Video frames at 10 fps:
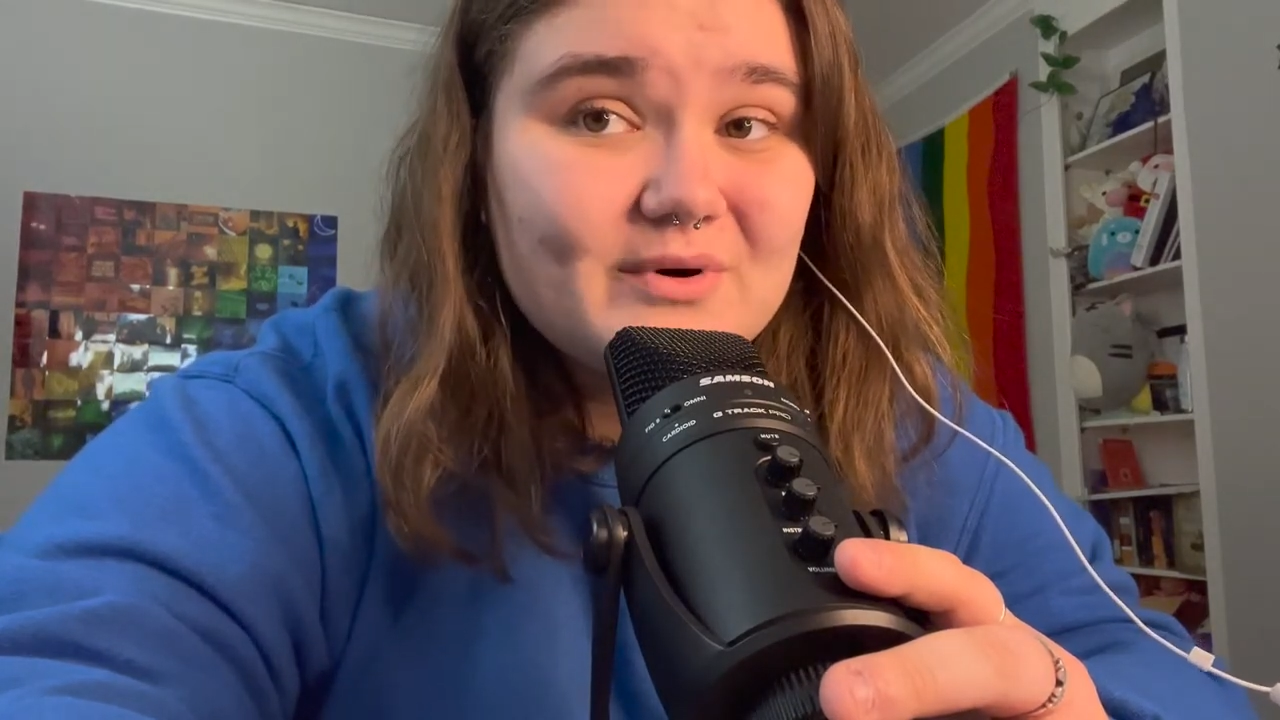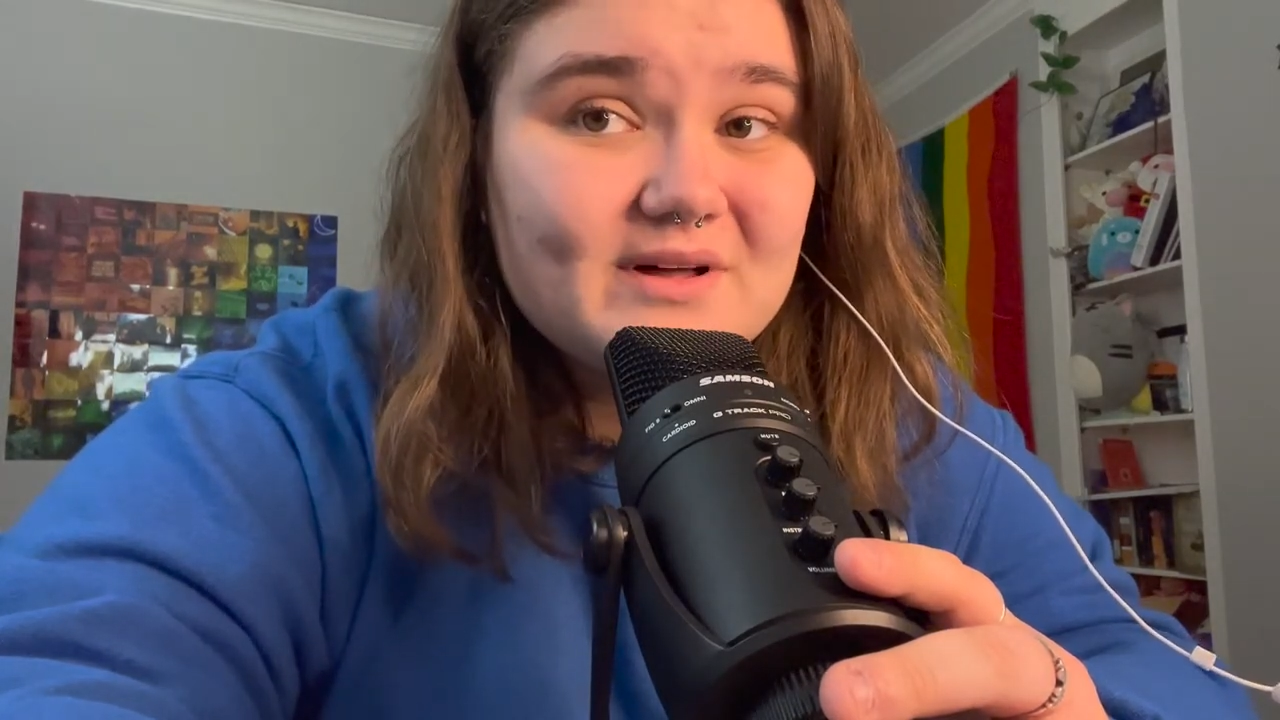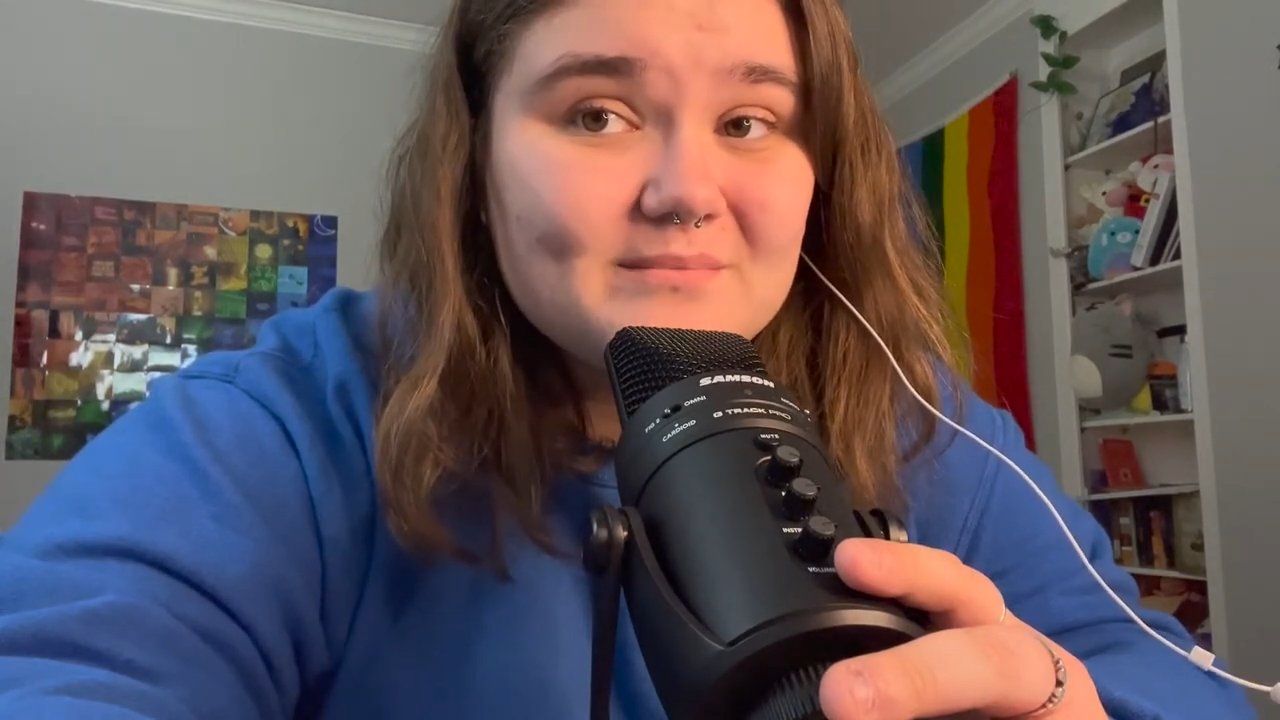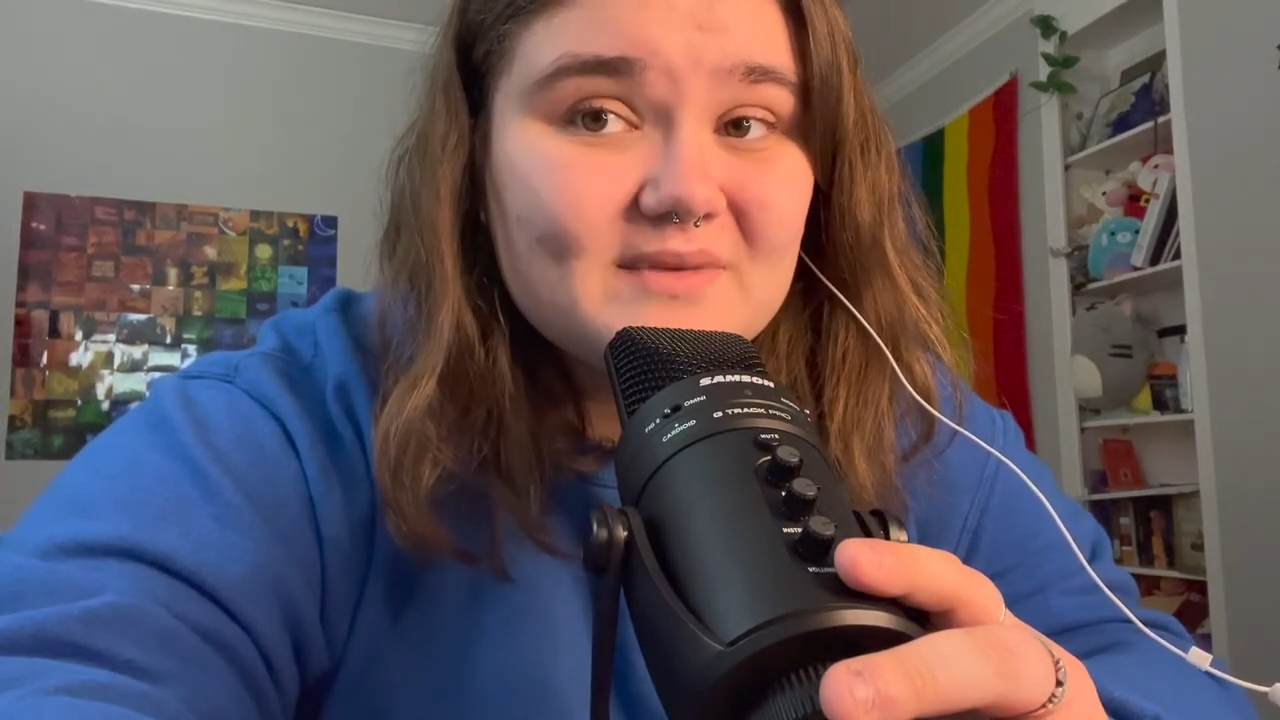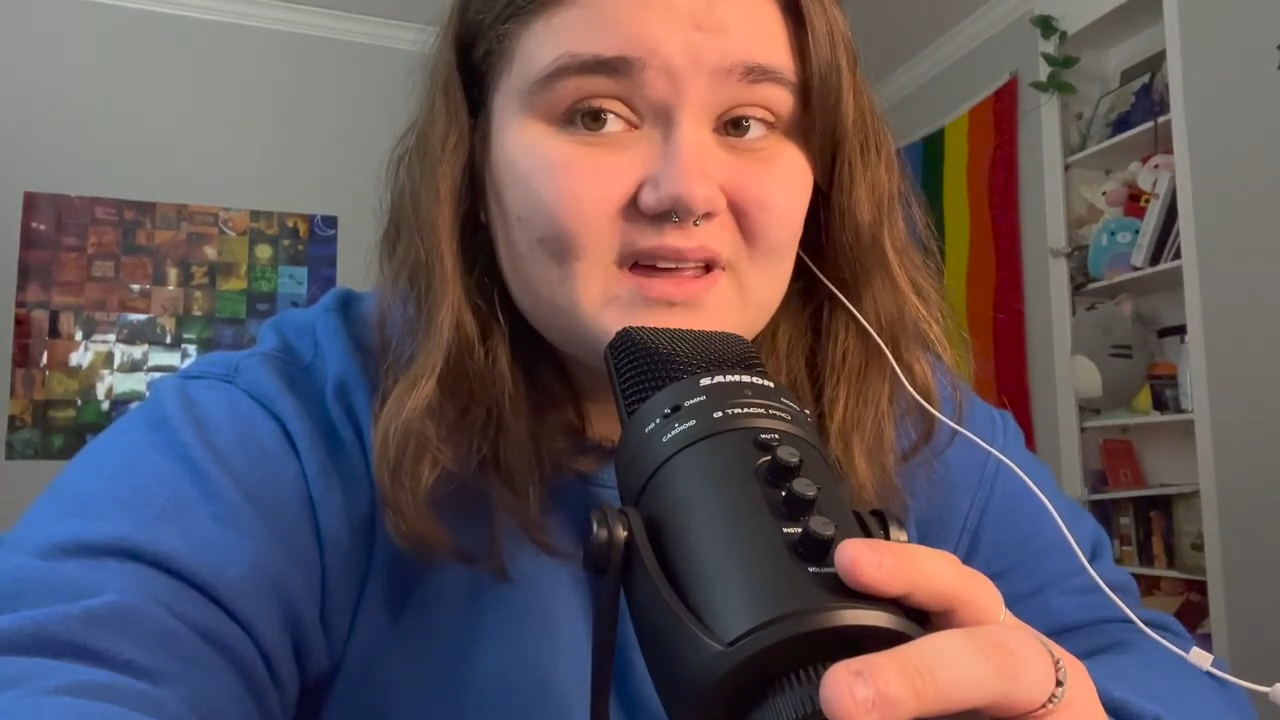
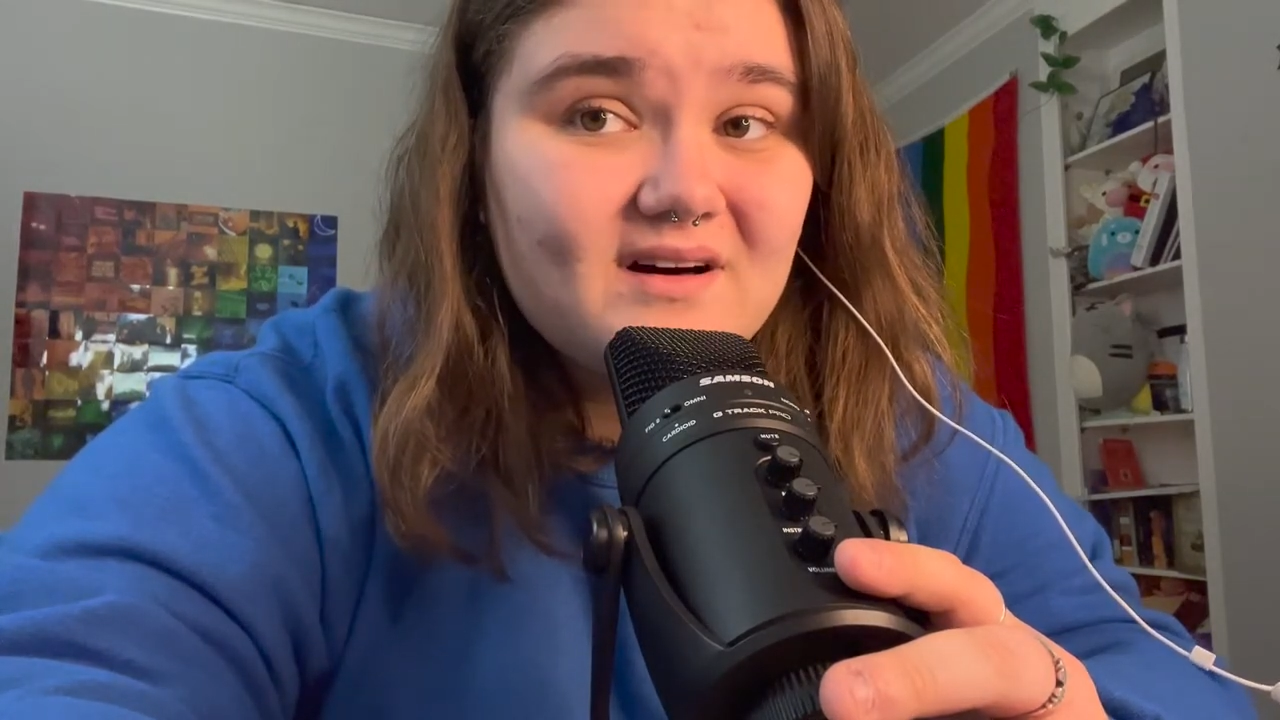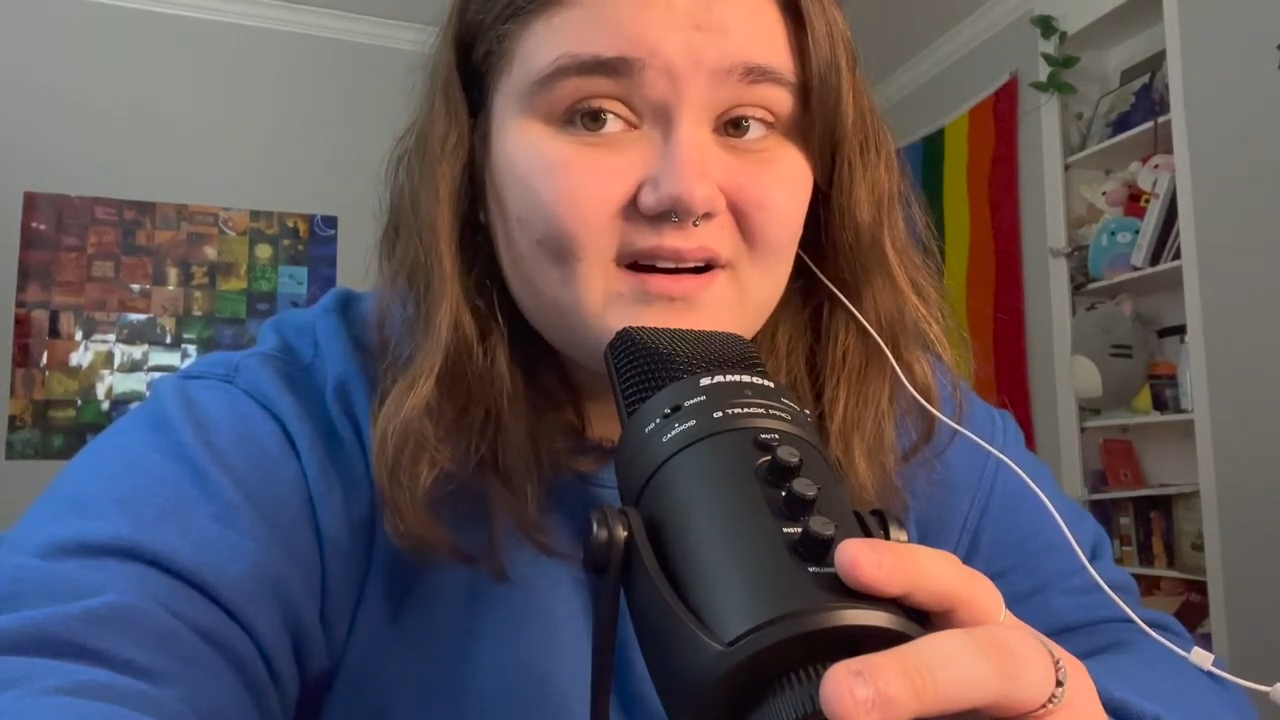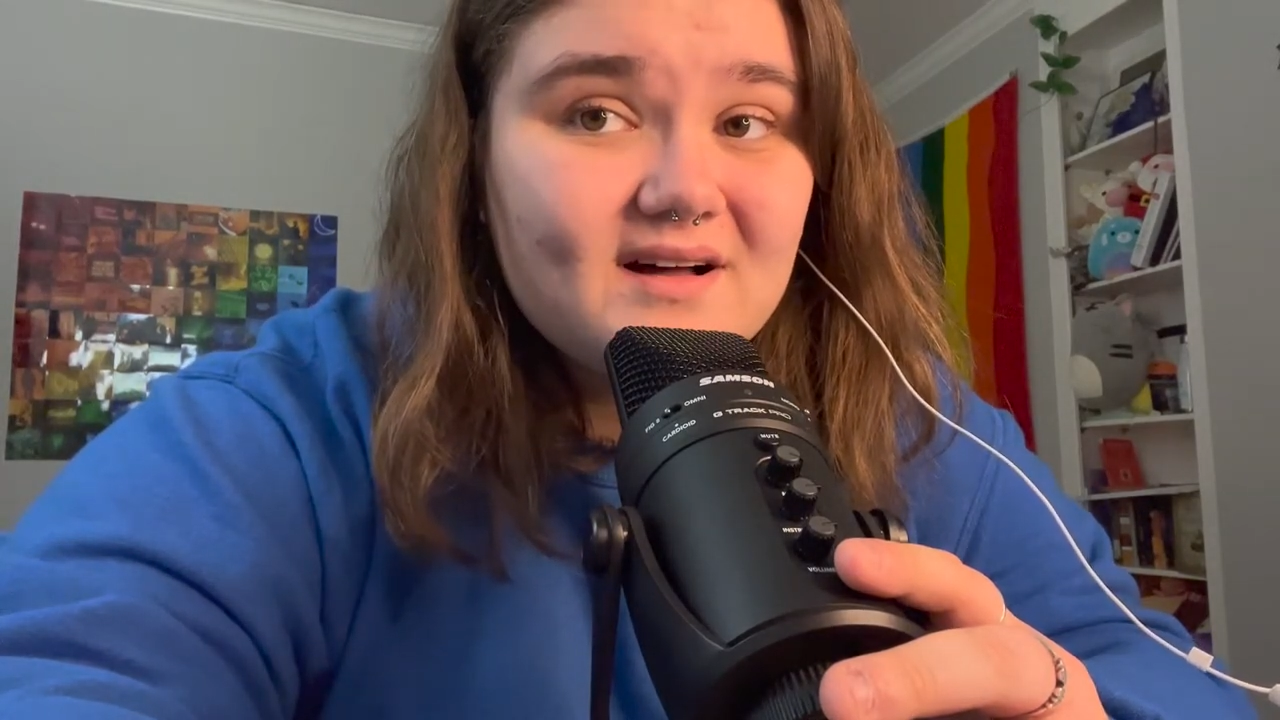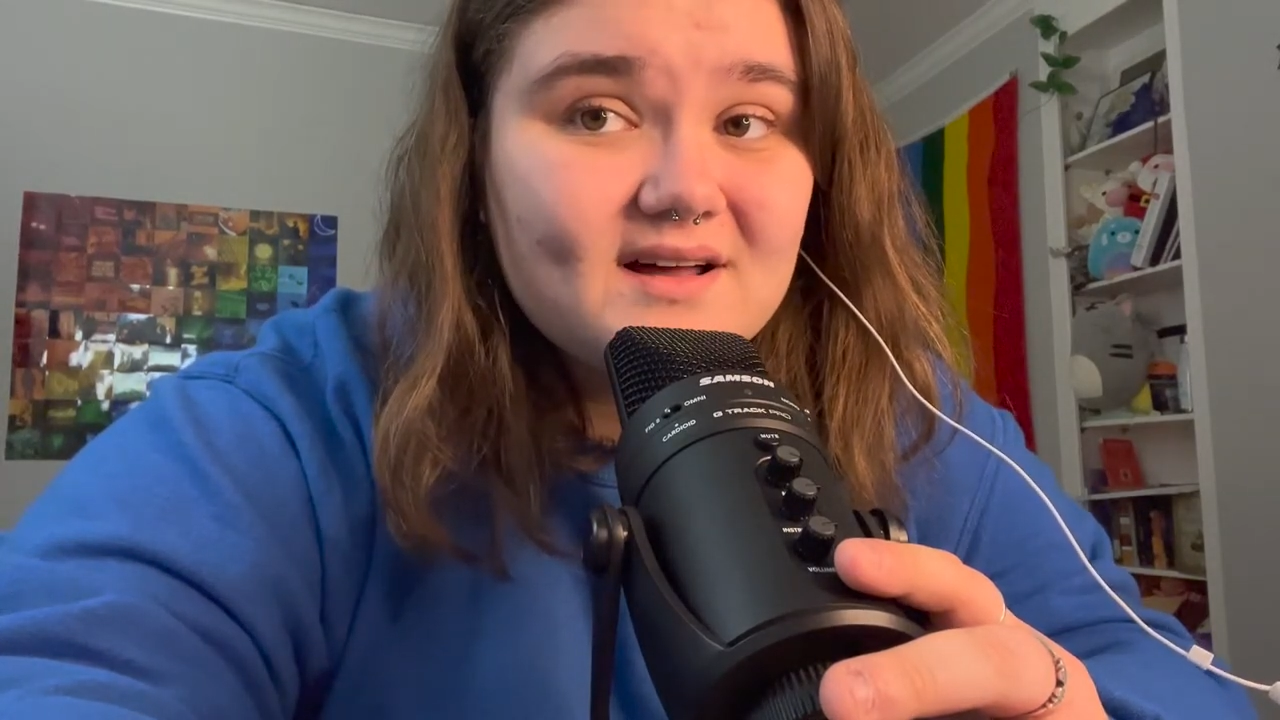me on